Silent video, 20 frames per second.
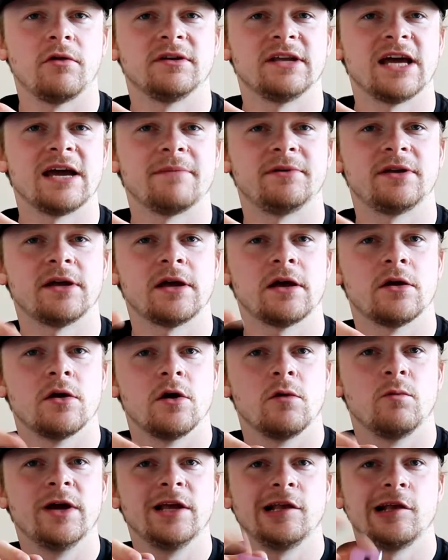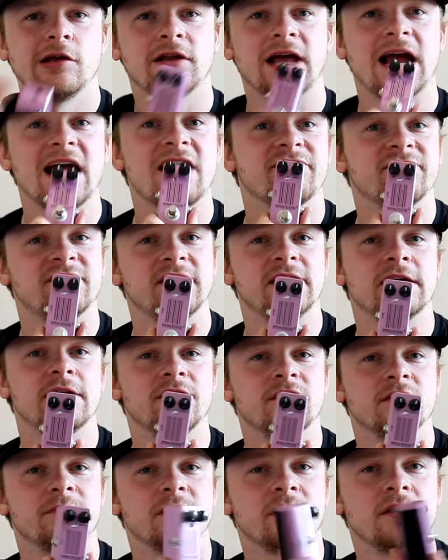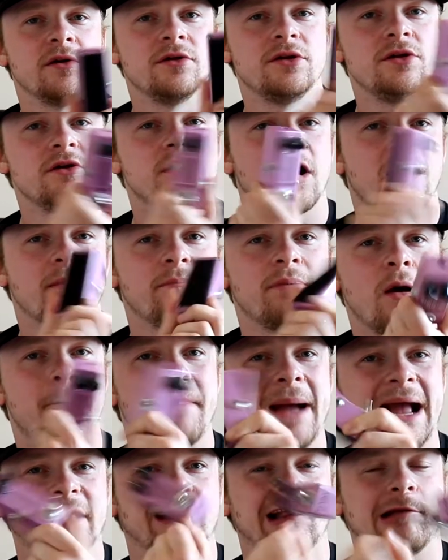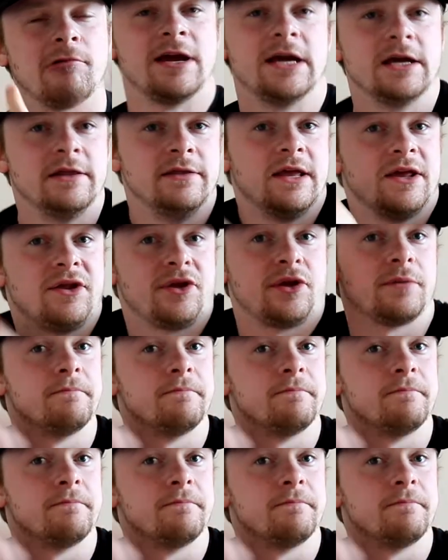adapter, which you'll have to use because you can't put a battery in this.